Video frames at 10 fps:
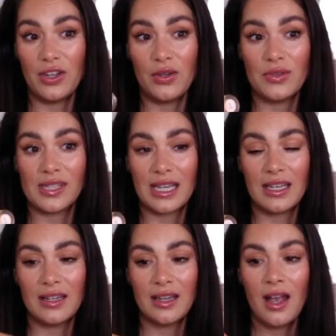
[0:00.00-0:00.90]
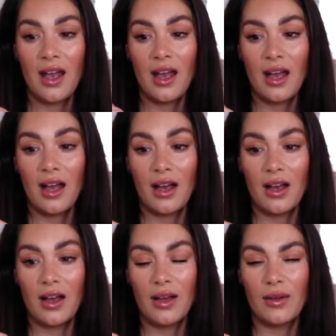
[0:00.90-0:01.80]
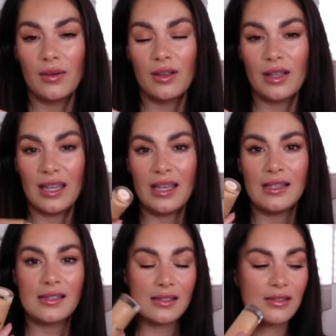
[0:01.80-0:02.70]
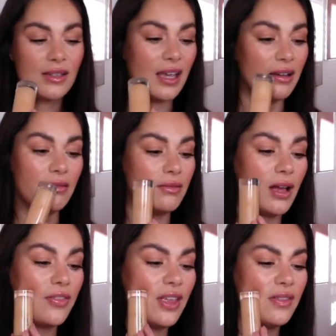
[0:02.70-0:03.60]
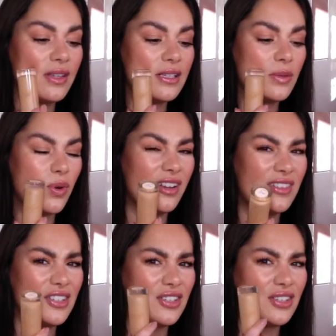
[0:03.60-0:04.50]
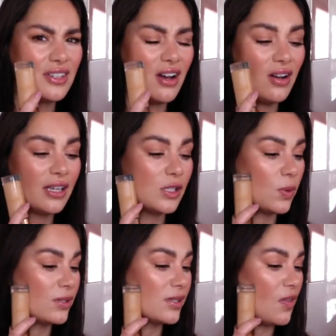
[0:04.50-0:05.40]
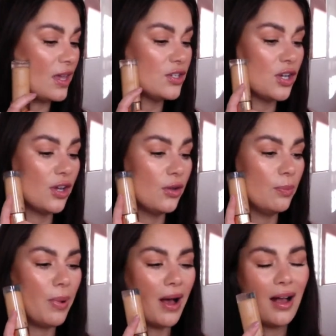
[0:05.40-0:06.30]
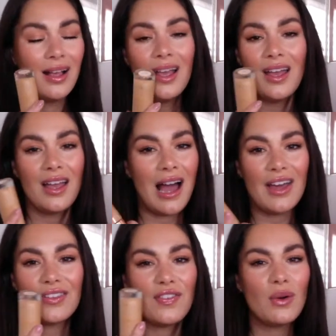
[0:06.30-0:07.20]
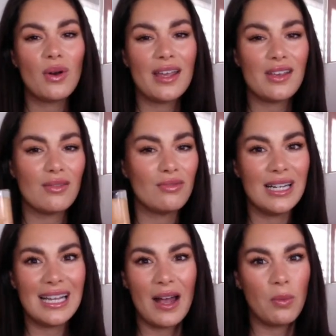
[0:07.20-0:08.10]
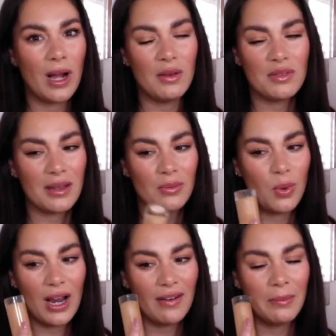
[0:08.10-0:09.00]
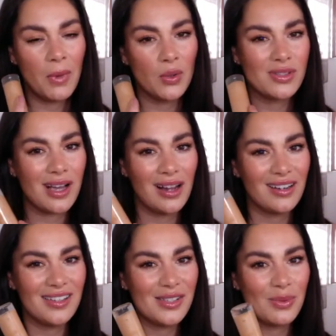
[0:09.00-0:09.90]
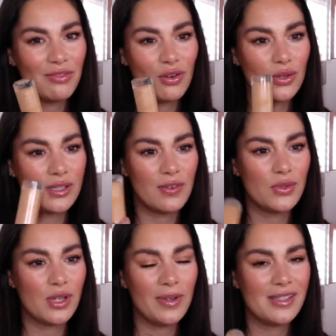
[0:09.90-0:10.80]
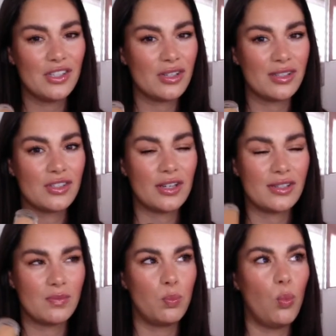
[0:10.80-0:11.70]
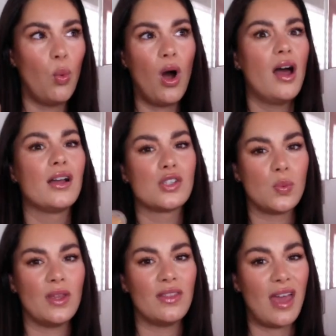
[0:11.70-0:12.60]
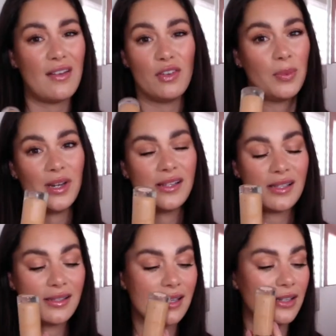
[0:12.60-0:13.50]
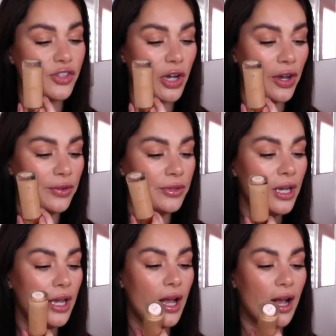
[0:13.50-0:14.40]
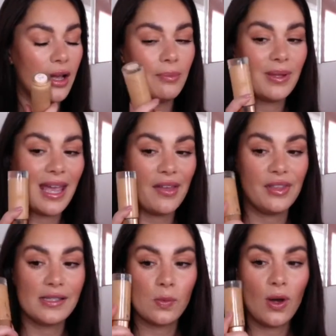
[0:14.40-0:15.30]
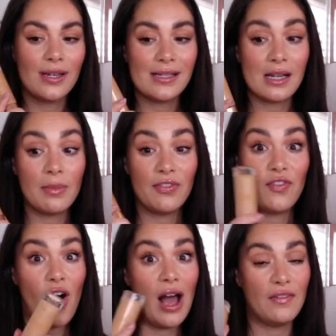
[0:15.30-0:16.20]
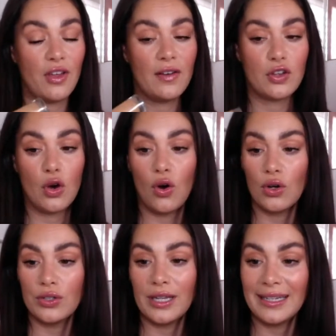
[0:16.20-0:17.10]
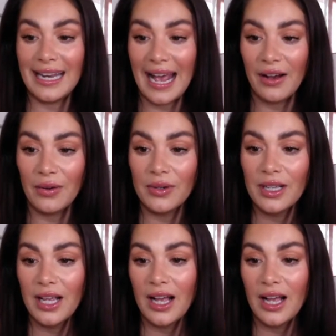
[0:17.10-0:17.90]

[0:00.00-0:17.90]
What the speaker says: using. It is, yeah, I think this is one of the darkest ones that they do, but I feel like you can really get away with wearing most colours with florist filter because it just works with everybody's skin tone. But yeah, this one is number 5 that I've got on now.